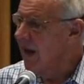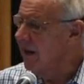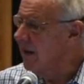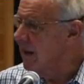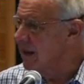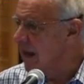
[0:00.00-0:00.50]

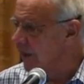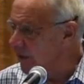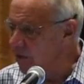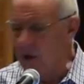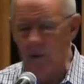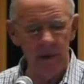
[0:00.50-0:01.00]
And there's
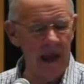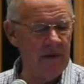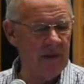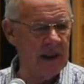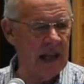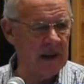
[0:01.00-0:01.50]
nothing wrong with
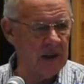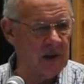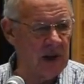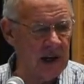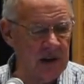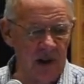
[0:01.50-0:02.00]
having that
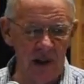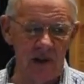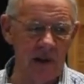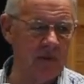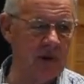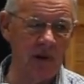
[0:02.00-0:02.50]
discussion,
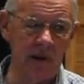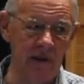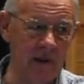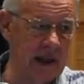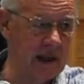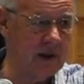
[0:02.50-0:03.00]
except you'll
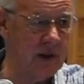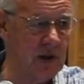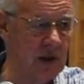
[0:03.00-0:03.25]
never get to